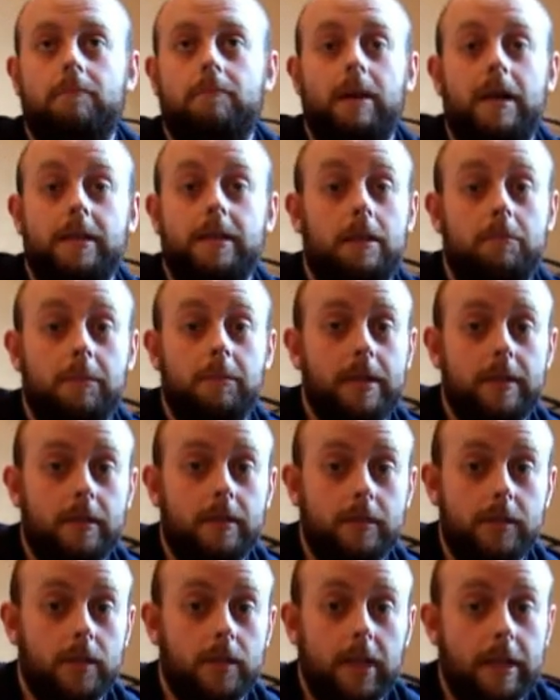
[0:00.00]
didn't mean
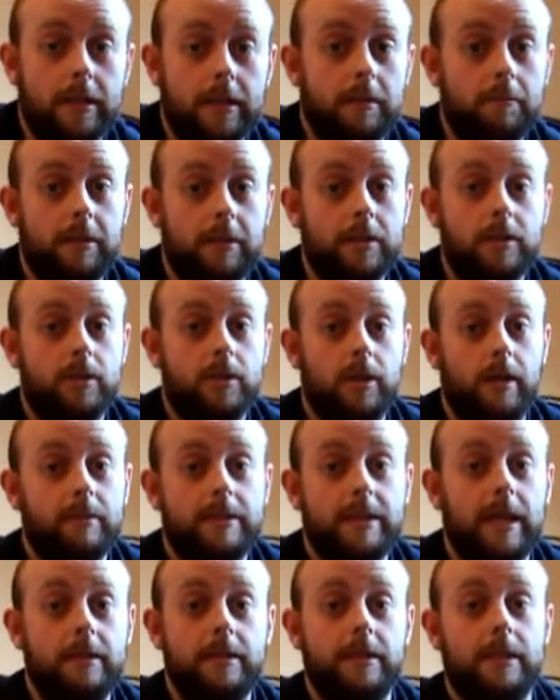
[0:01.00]
to. I was
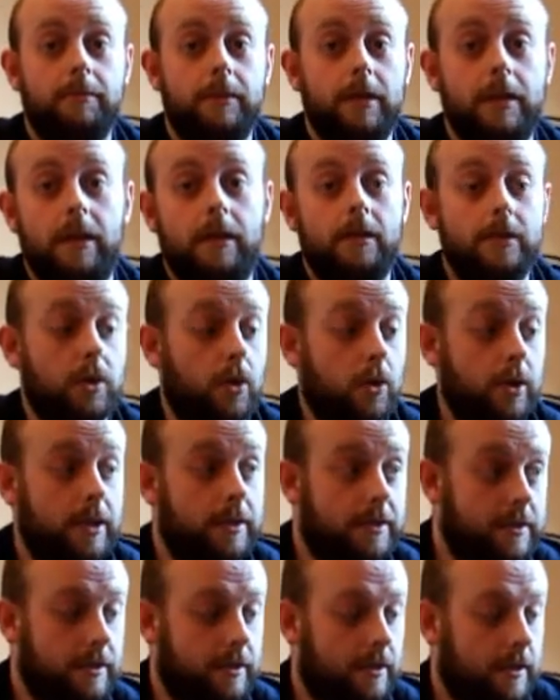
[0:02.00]
getting something else, honest.